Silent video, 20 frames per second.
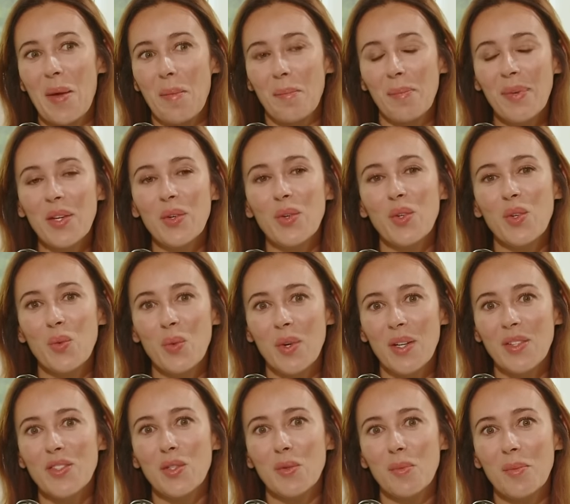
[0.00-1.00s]
Be who you
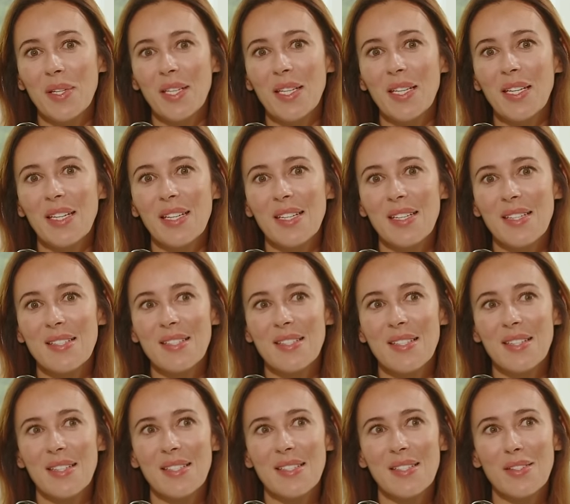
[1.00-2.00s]
want to be
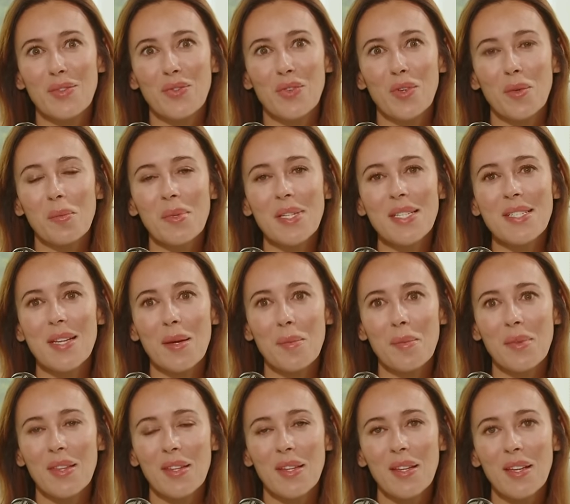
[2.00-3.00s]
is for me
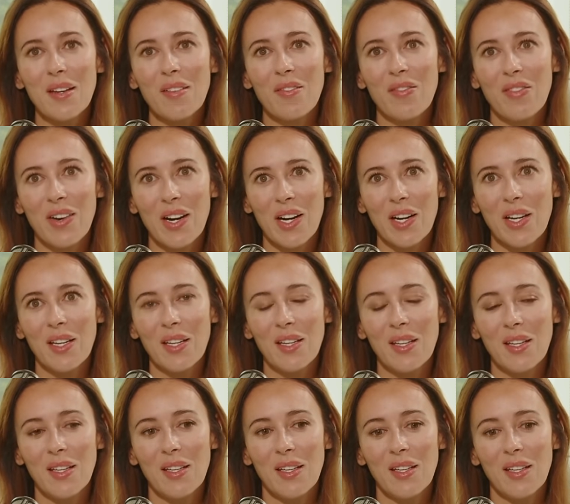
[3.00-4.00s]
something
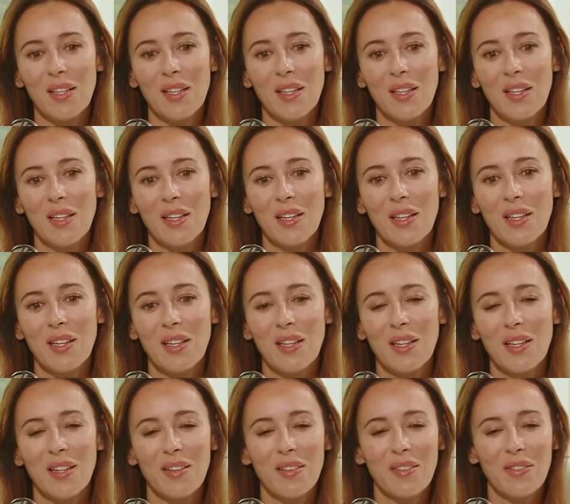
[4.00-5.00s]
very,
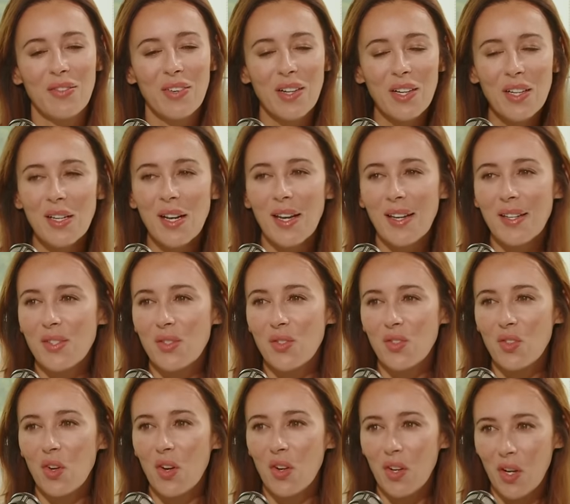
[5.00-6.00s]
very like
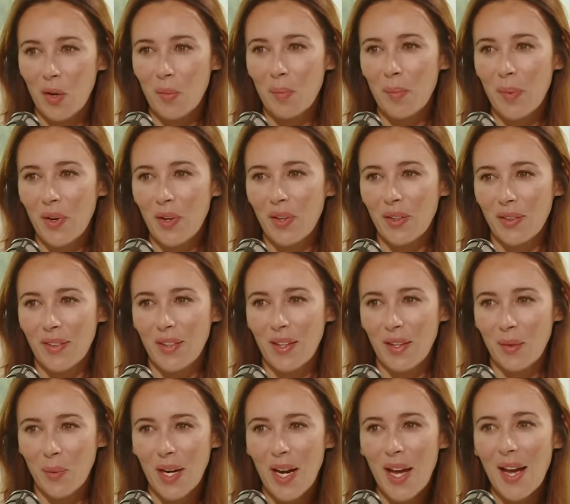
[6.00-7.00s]
strong on point.
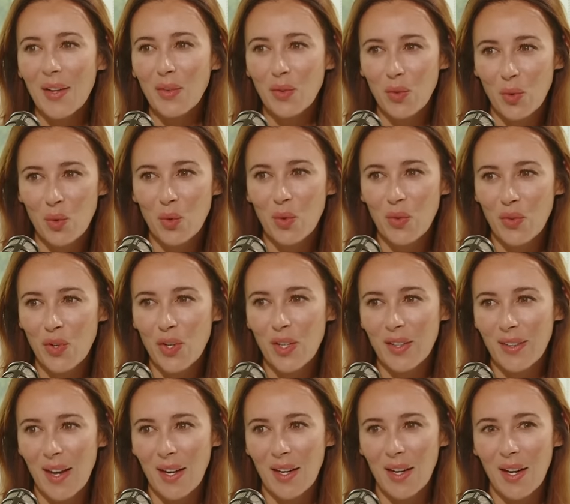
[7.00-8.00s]
And when I had to look for a
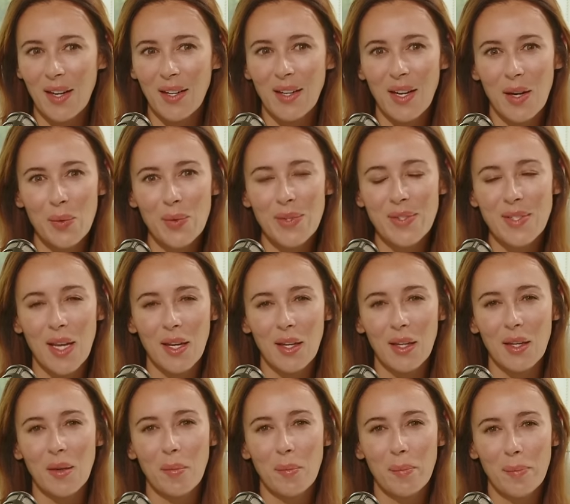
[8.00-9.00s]
tagline, I was
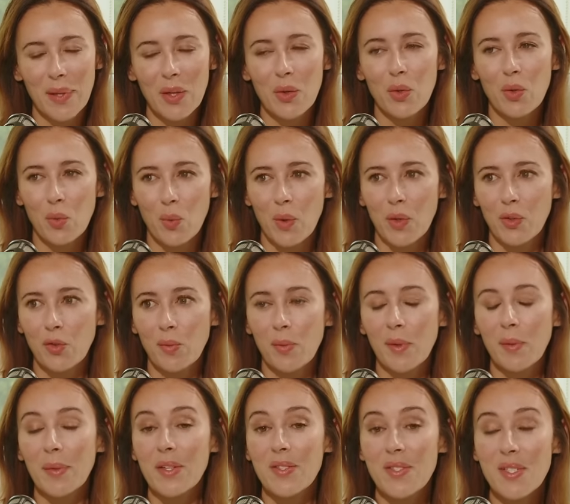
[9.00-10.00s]
like, be who you want to be,
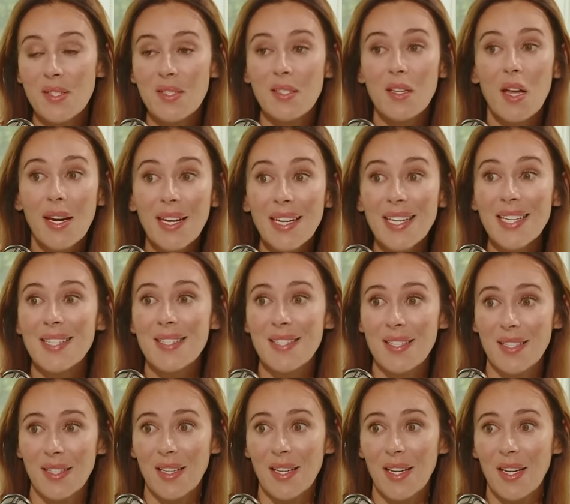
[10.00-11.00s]
because it's not
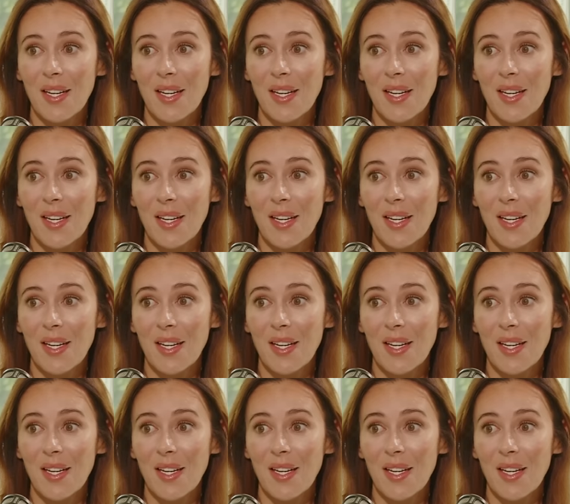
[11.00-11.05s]
easy.